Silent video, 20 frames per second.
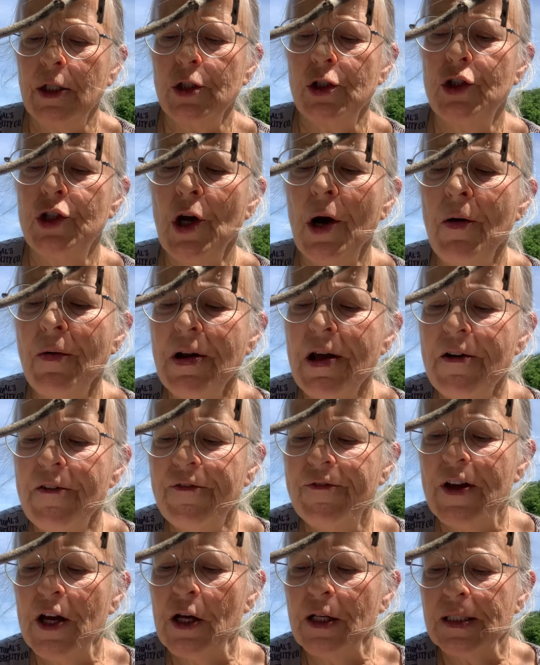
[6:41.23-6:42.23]
Jonah
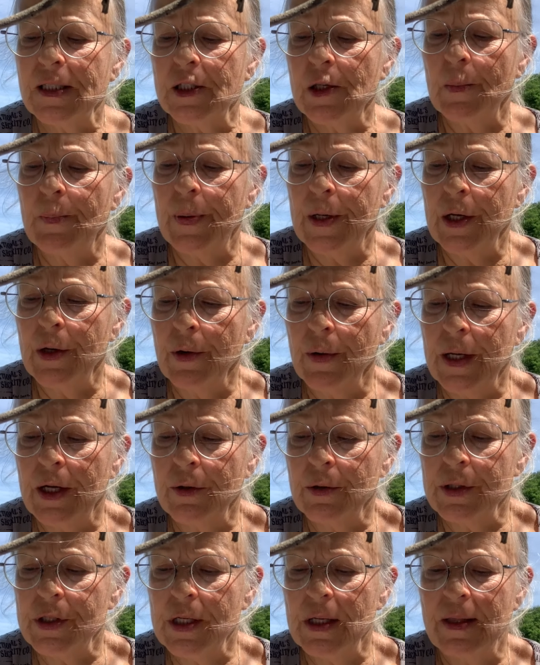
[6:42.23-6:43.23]
felt
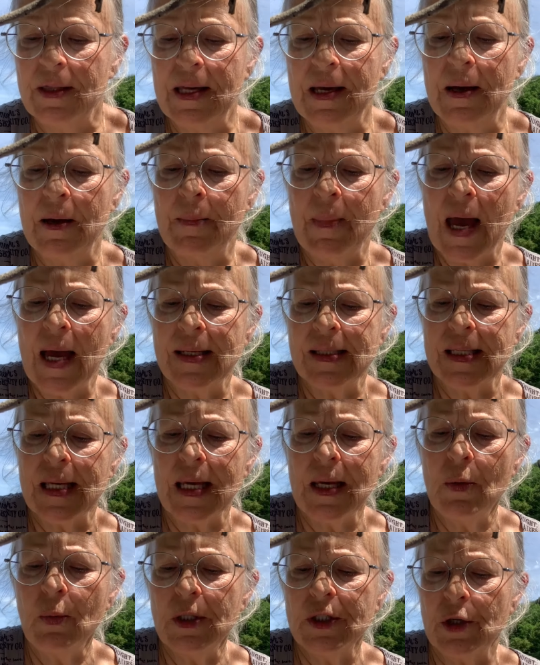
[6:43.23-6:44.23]
superior to them as
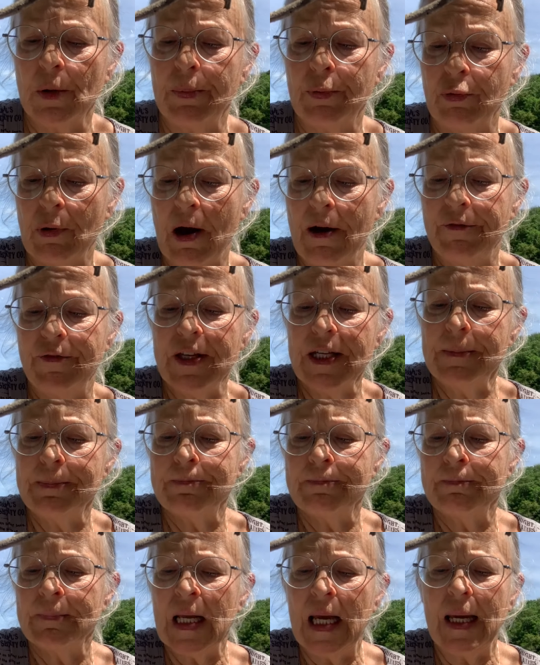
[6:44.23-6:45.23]
he was a prophet
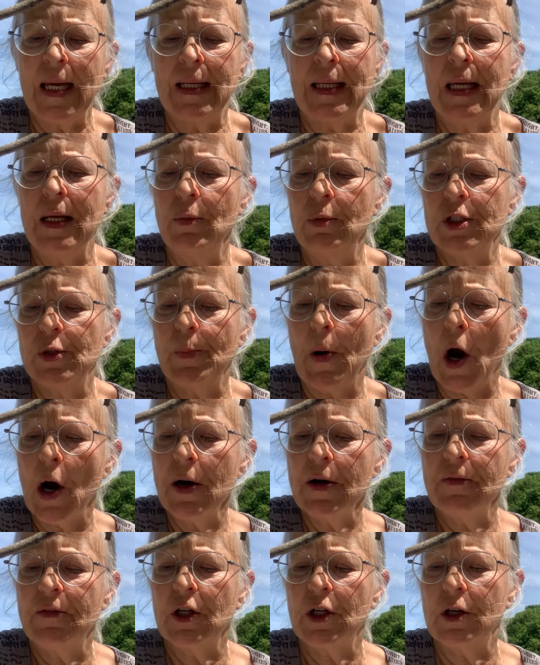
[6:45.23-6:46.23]
and he was
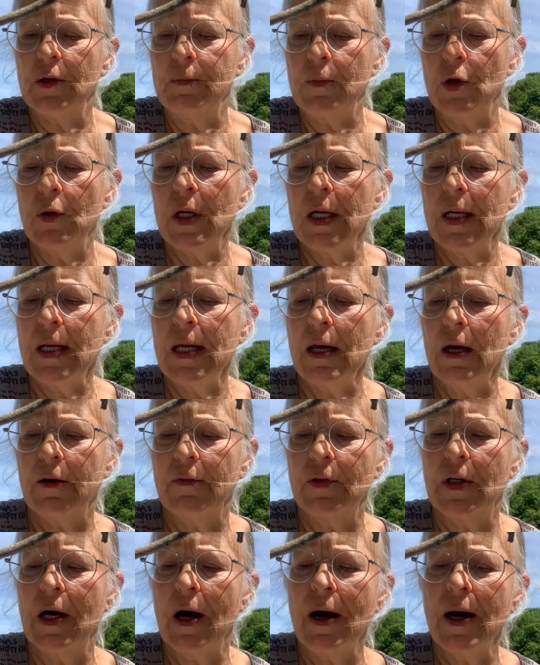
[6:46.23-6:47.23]
part of the community
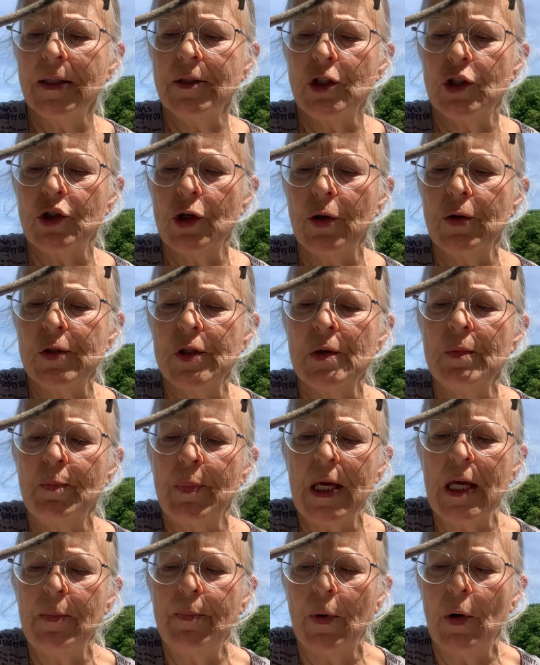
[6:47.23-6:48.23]
of God's chosen
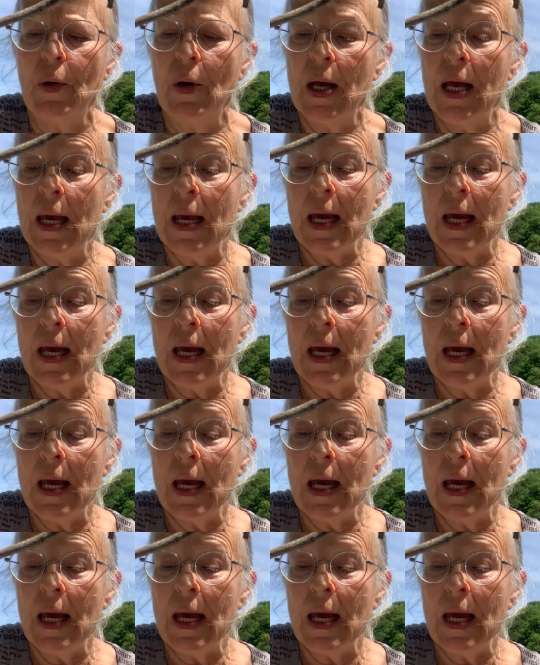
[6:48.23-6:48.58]
people.